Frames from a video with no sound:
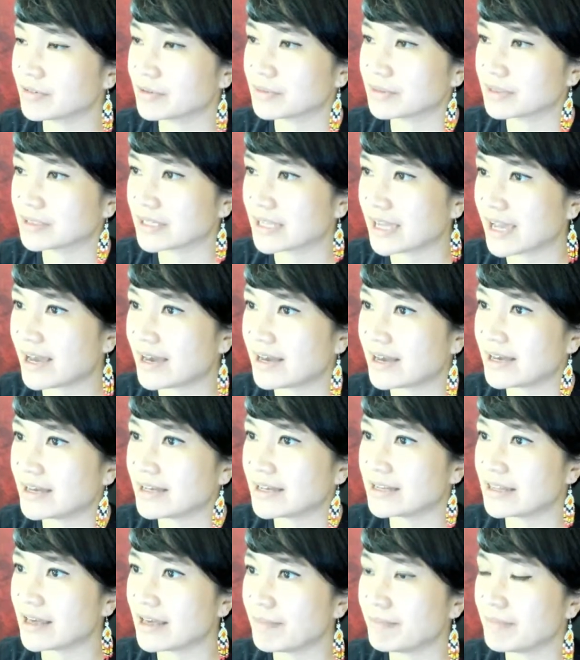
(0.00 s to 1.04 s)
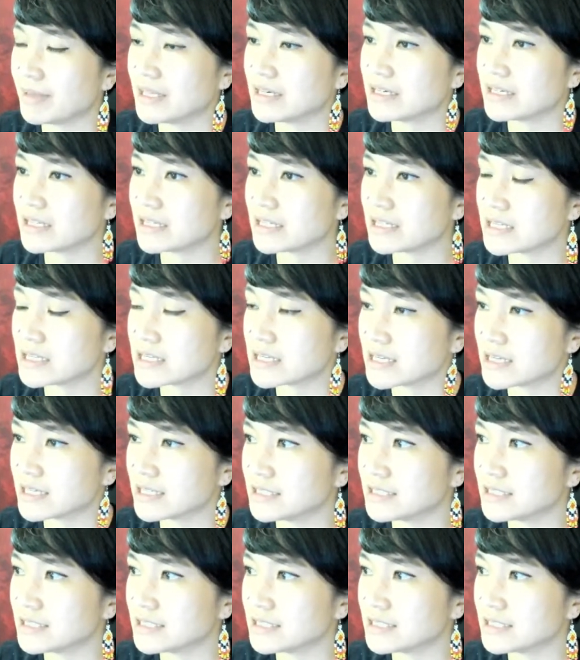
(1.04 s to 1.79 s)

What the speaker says: really had that many